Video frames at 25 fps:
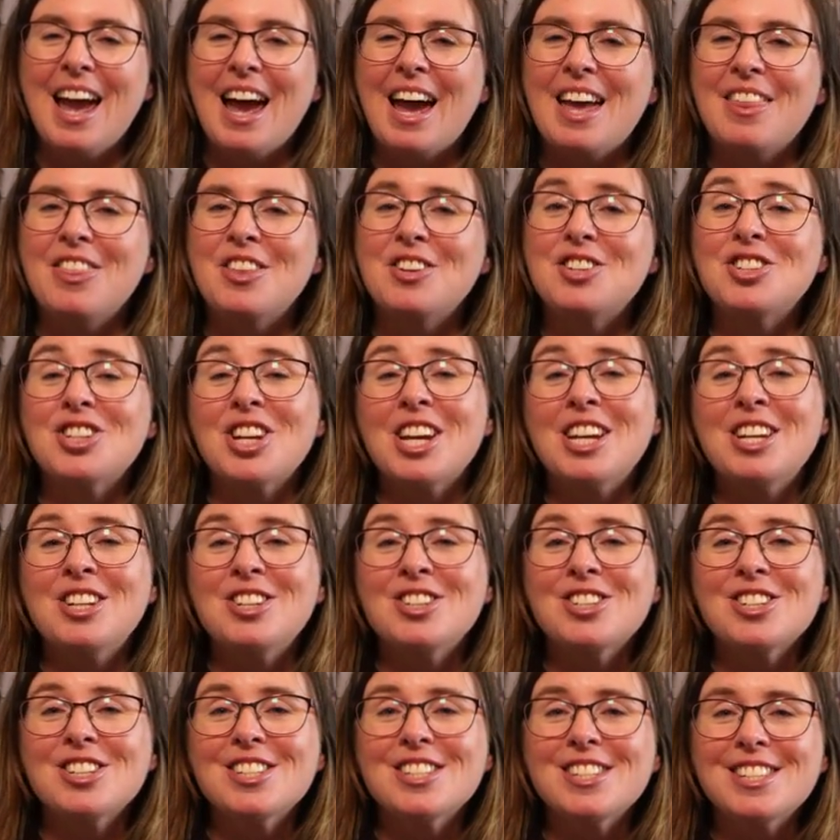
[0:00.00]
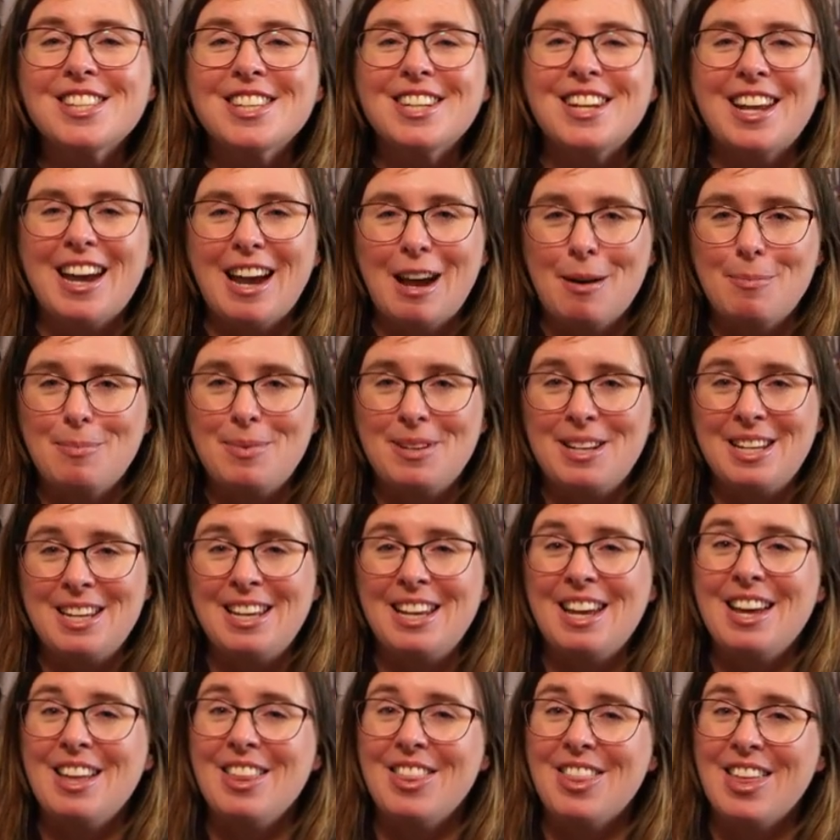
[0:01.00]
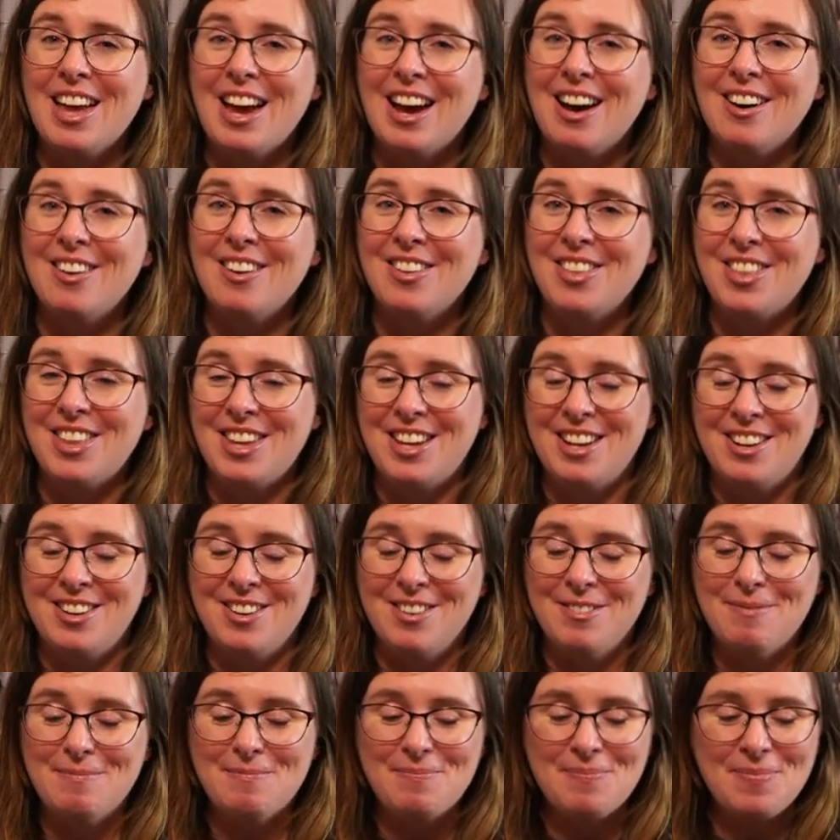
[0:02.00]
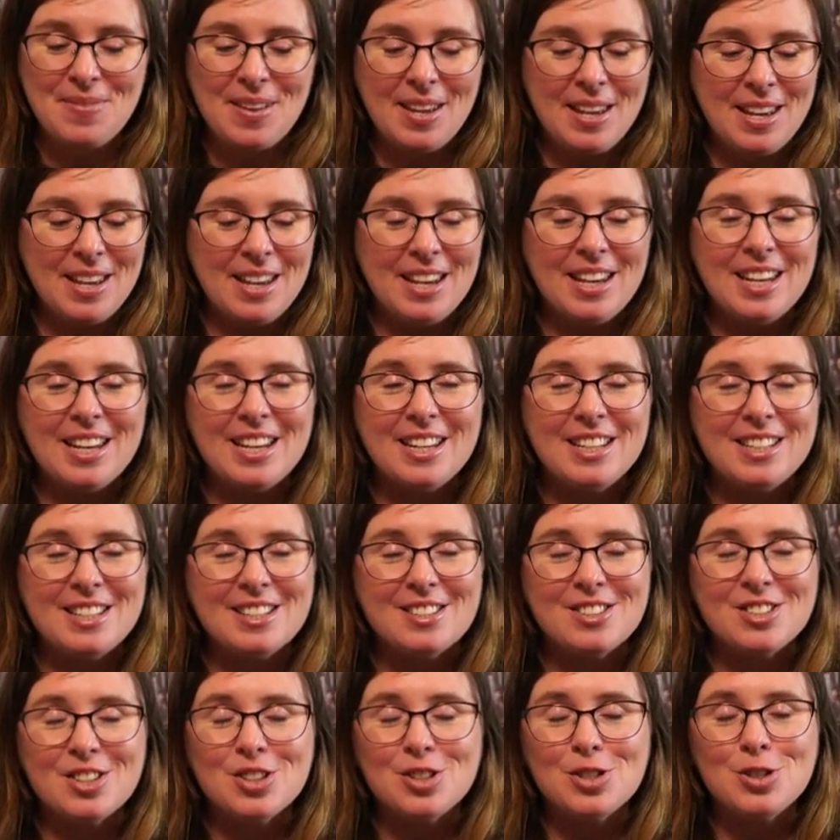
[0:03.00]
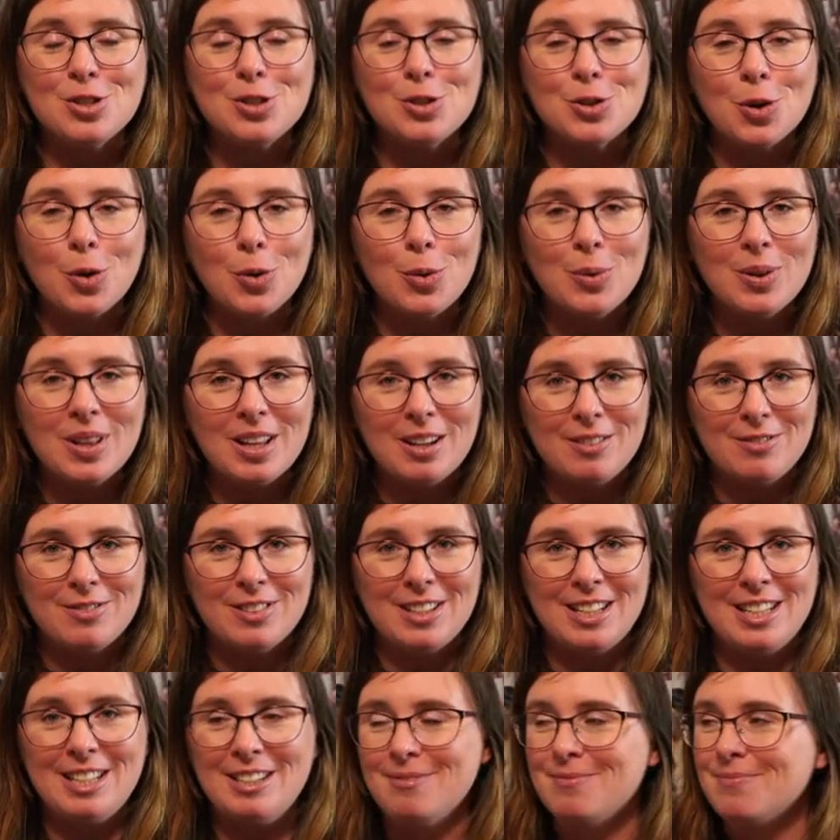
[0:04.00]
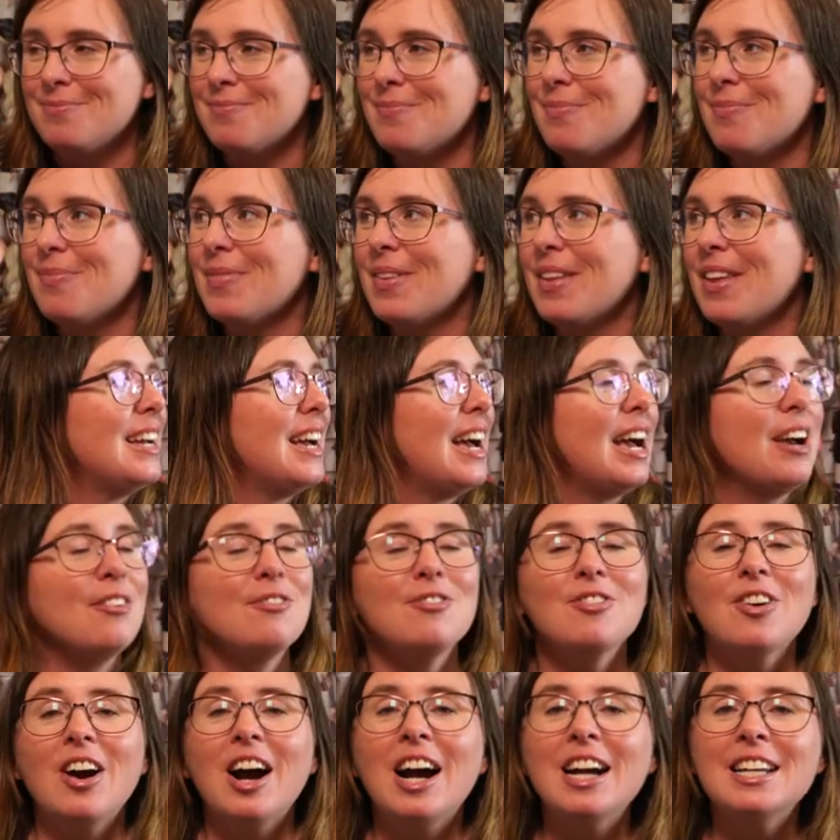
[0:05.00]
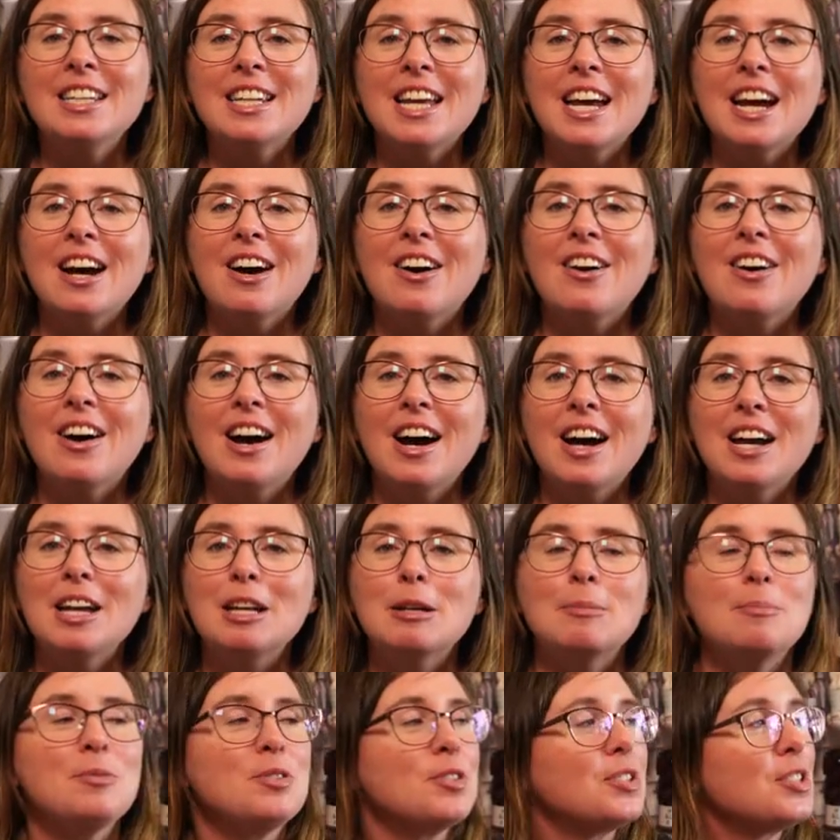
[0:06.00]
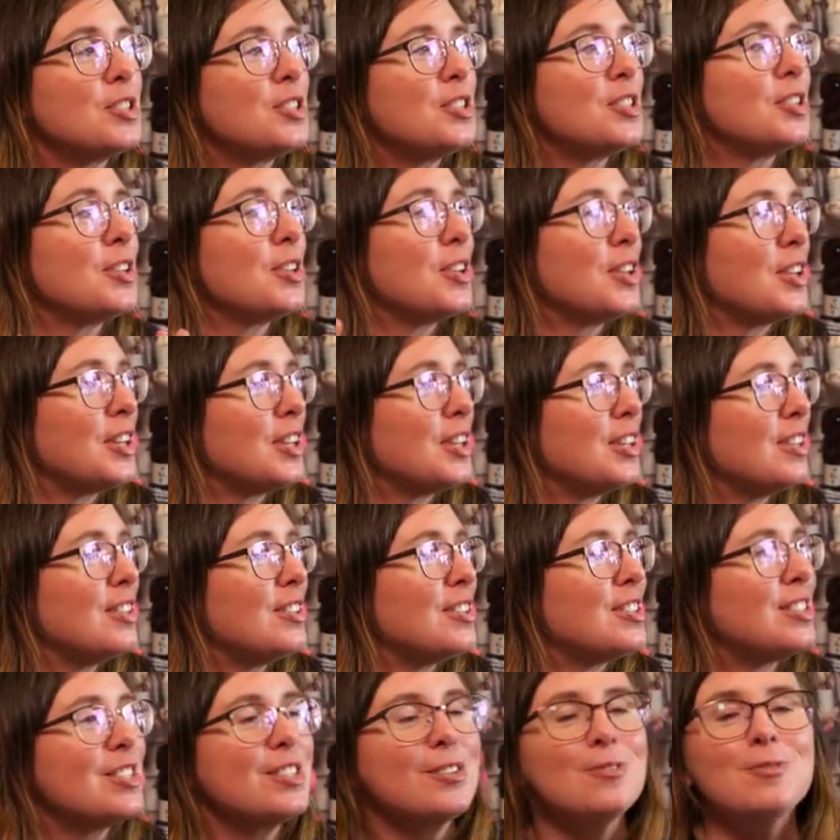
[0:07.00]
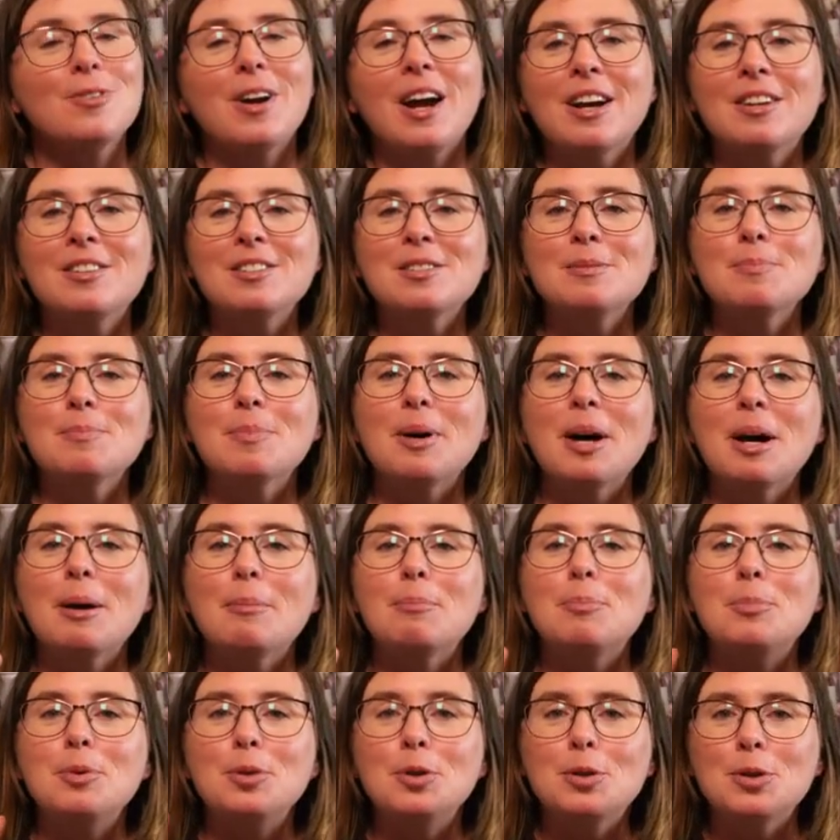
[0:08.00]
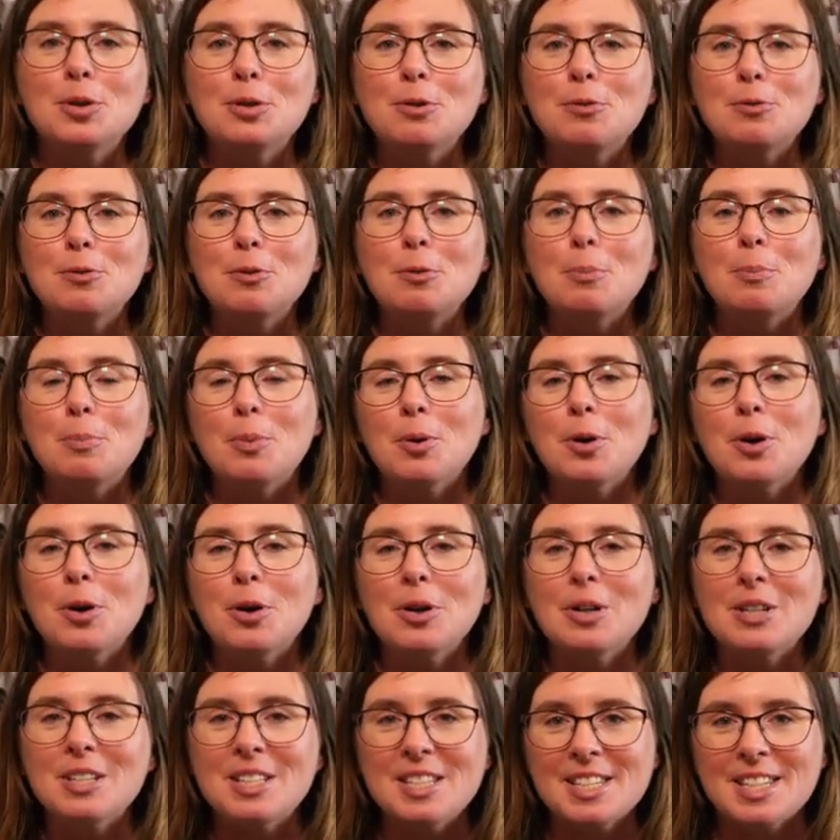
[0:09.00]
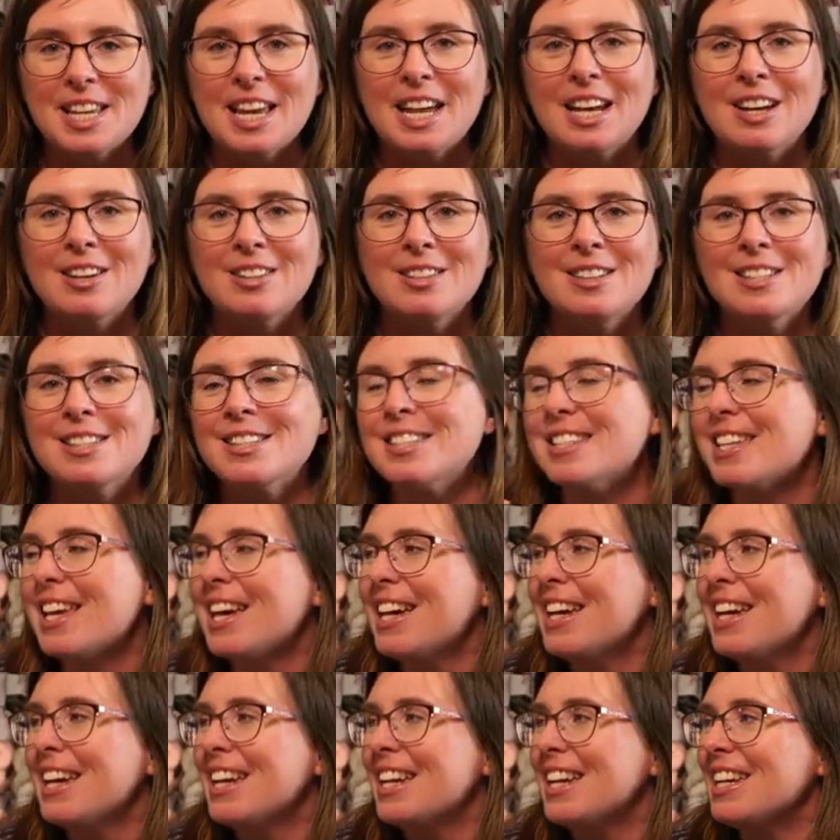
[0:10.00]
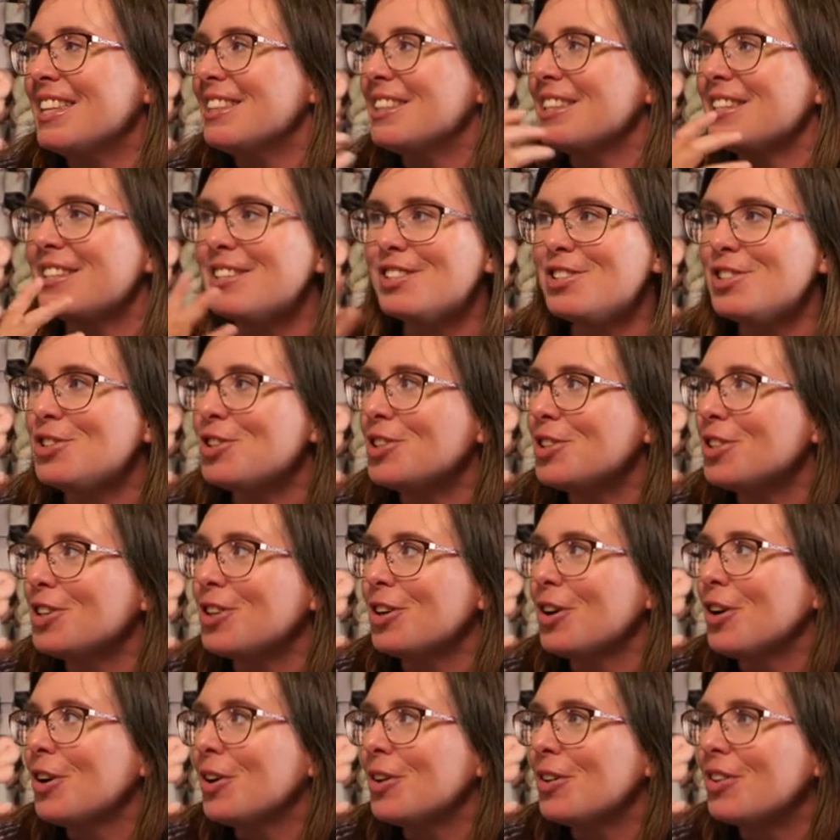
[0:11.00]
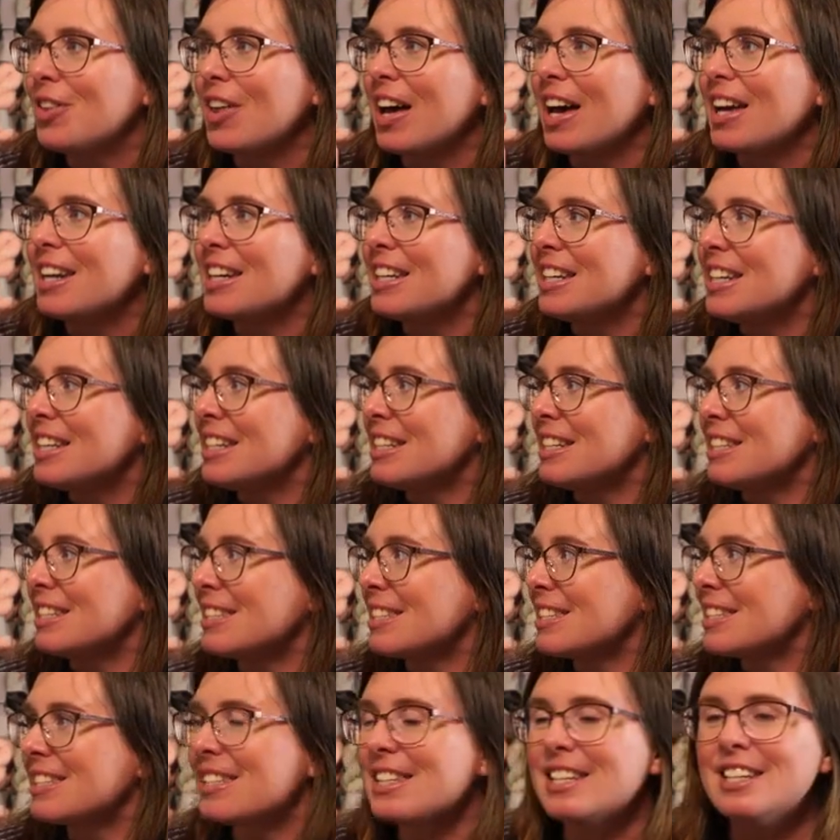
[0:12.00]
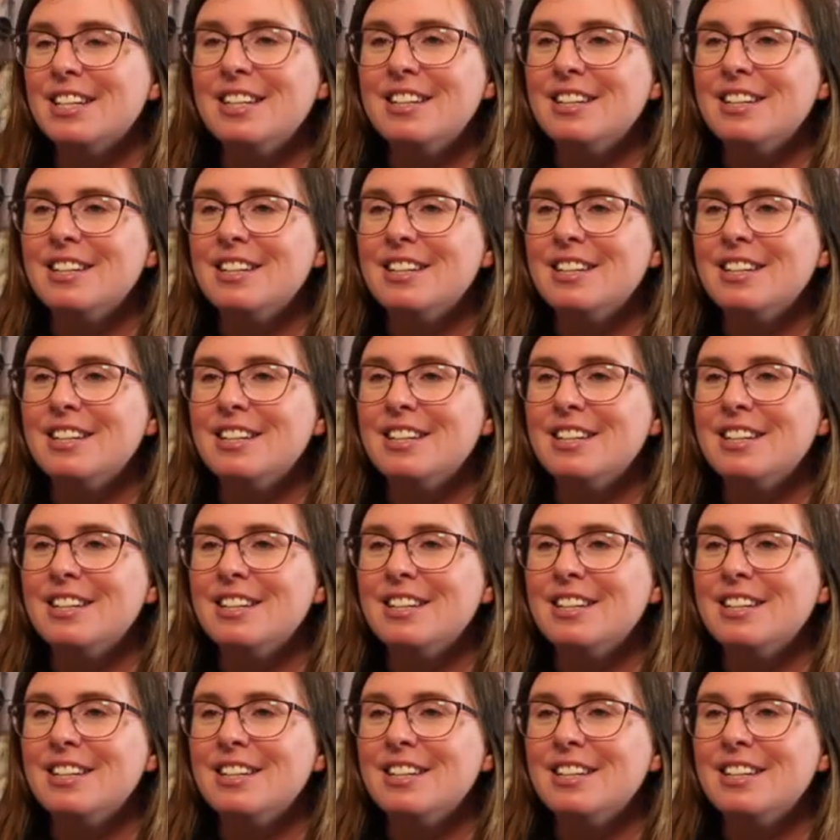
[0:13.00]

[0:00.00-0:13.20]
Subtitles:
and the changes that are happening out there. It is so lovely. And right now I am just surrounded by beautiful bird sounds in this studio that is